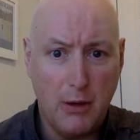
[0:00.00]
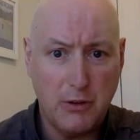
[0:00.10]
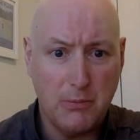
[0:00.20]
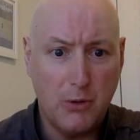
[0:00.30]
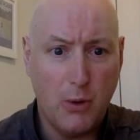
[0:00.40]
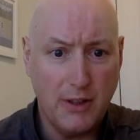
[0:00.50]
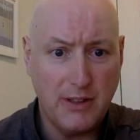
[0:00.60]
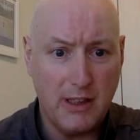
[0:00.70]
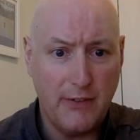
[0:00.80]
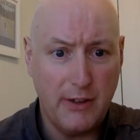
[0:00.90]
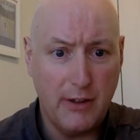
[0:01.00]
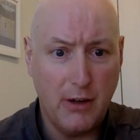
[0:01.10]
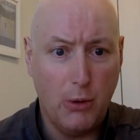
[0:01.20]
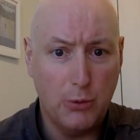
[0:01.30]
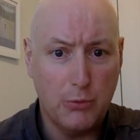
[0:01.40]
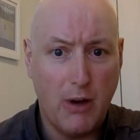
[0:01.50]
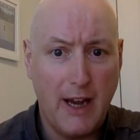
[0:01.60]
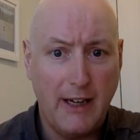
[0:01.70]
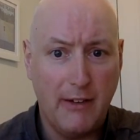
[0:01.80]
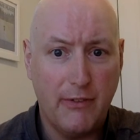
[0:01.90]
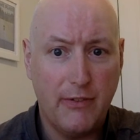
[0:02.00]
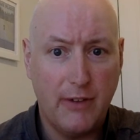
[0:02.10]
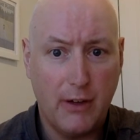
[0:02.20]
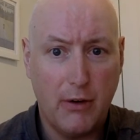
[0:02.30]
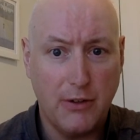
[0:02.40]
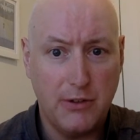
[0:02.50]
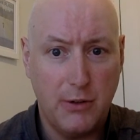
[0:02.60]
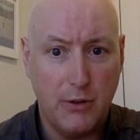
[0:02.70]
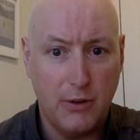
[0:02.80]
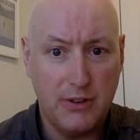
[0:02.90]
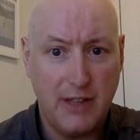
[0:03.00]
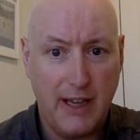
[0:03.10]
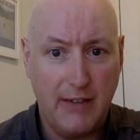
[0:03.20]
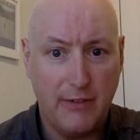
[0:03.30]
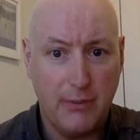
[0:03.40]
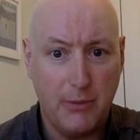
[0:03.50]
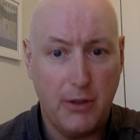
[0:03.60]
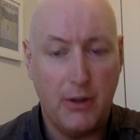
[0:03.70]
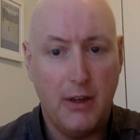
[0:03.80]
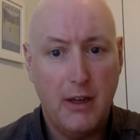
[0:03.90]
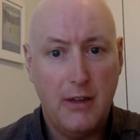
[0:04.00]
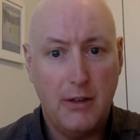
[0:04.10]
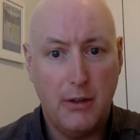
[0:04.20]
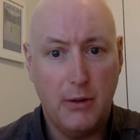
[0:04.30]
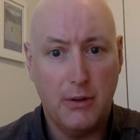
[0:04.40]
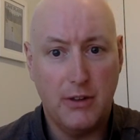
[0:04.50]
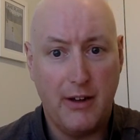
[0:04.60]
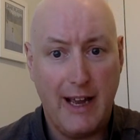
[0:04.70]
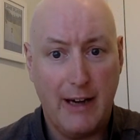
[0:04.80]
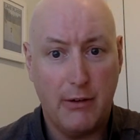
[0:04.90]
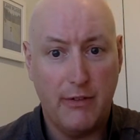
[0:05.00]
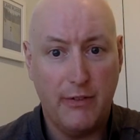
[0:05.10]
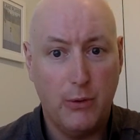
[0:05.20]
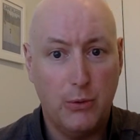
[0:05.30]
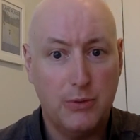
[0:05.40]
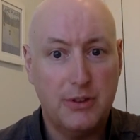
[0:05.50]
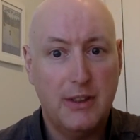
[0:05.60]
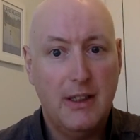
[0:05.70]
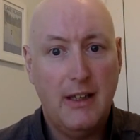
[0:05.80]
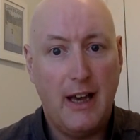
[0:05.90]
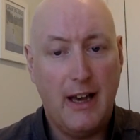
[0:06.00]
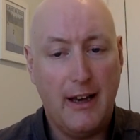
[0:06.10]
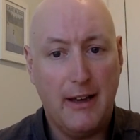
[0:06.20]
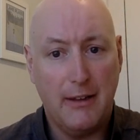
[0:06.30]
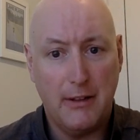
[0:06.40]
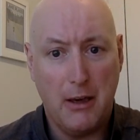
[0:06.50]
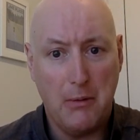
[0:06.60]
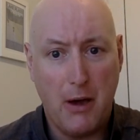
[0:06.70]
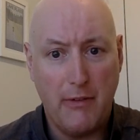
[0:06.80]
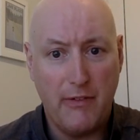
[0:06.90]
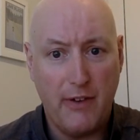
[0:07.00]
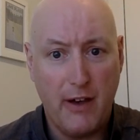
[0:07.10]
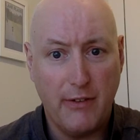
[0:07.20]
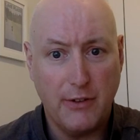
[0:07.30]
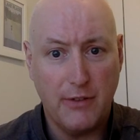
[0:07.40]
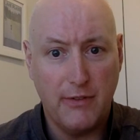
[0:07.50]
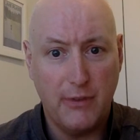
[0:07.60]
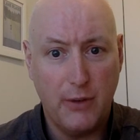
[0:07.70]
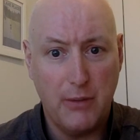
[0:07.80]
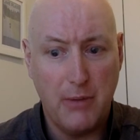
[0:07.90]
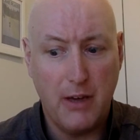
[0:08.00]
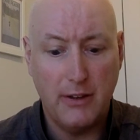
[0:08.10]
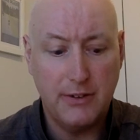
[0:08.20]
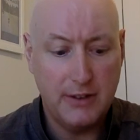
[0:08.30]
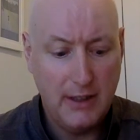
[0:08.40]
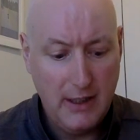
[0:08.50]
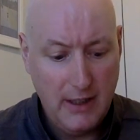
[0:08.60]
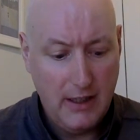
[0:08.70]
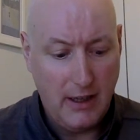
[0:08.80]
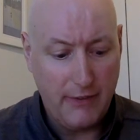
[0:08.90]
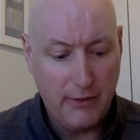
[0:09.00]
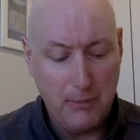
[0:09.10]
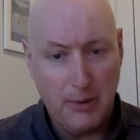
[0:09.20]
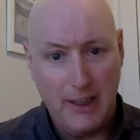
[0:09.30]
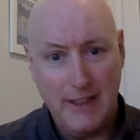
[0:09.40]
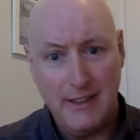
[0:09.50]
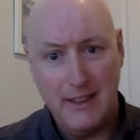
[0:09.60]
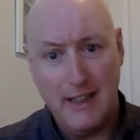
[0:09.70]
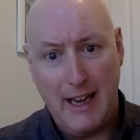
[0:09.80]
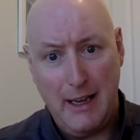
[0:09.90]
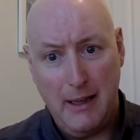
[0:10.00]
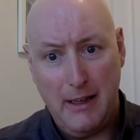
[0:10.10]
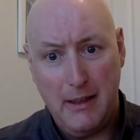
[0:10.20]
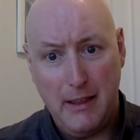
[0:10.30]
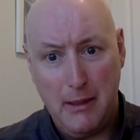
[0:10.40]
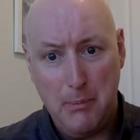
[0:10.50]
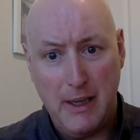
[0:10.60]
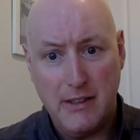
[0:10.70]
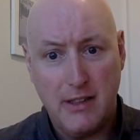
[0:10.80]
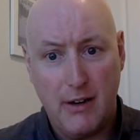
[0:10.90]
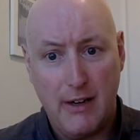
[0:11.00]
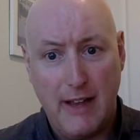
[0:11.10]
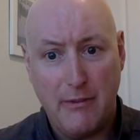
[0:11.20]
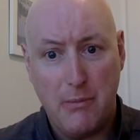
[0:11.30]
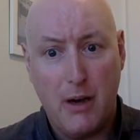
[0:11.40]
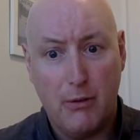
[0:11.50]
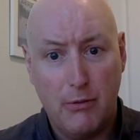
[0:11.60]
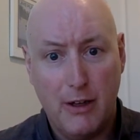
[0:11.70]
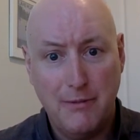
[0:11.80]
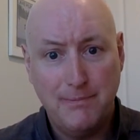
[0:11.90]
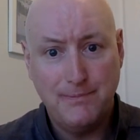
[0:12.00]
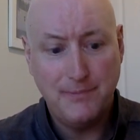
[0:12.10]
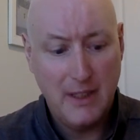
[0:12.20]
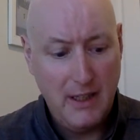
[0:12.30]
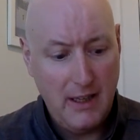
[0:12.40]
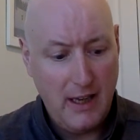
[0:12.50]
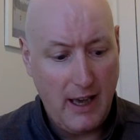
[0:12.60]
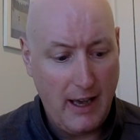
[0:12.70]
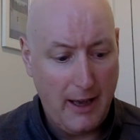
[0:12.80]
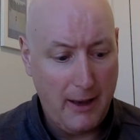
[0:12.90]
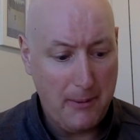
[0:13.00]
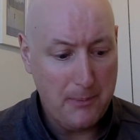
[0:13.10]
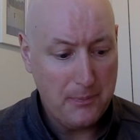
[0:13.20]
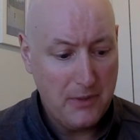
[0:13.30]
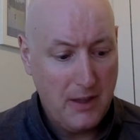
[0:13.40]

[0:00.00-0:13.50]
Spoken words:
some quite significant goals, riding across New York State from New York to Niagara Falls, over 540 miles. I've completed the Big Sur 11-mile run. I've